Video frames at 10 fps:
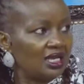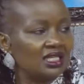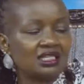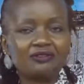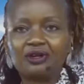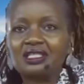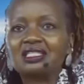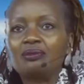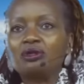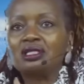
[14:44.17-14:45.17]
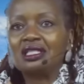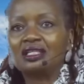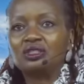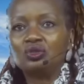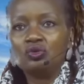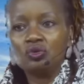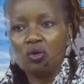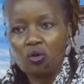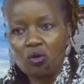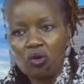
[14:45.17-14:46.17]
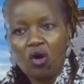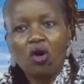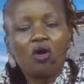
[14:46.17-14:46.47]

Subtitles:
Is a friend somebody that you know,